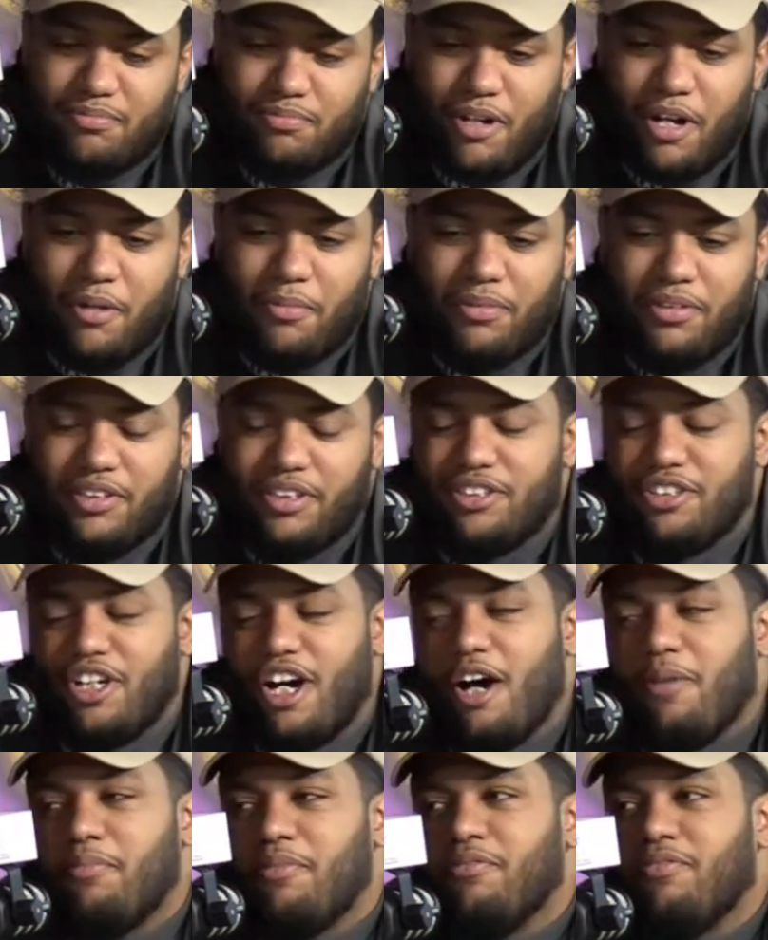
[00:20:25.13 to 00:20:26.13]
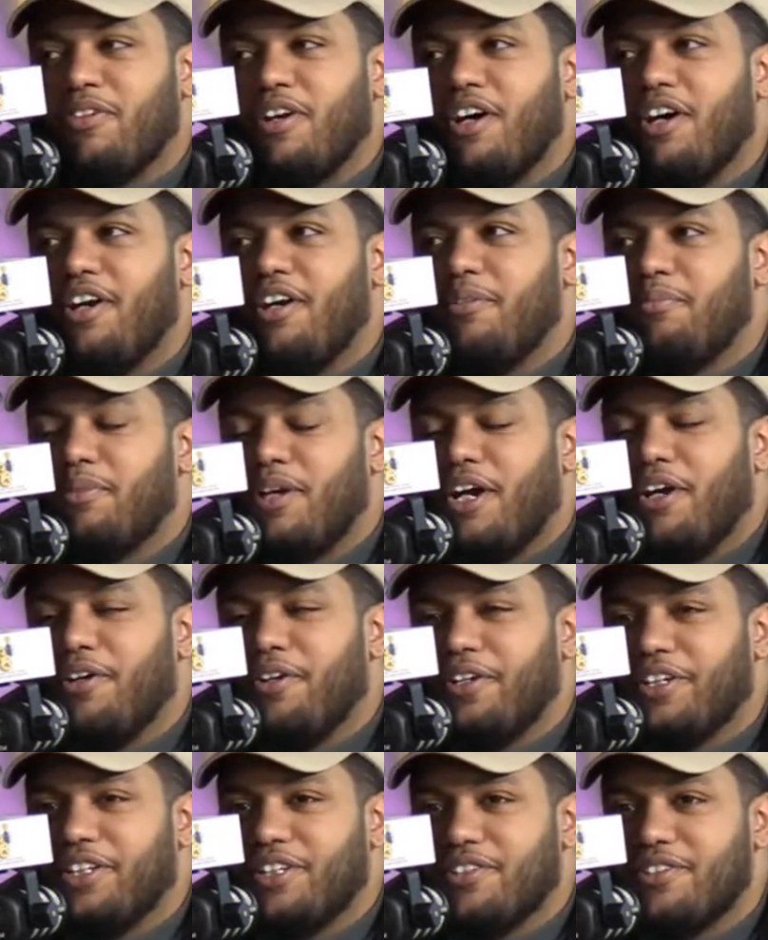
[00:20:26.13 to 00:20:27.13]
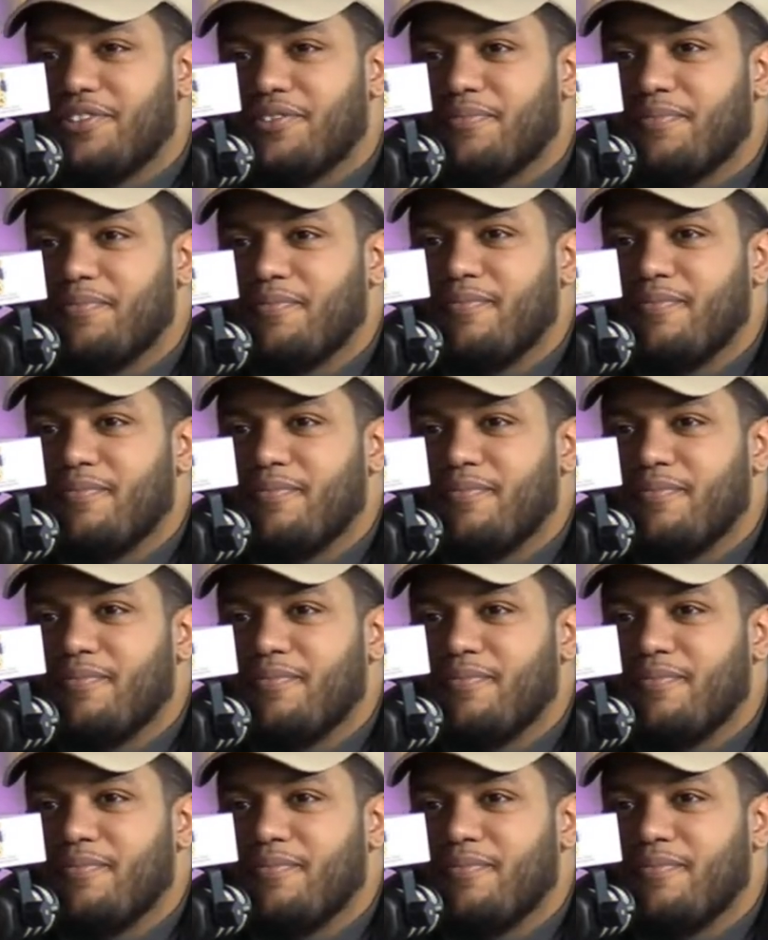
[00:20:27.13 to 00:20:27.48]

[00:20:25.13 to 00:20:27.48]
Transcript: probably the top of our priorities.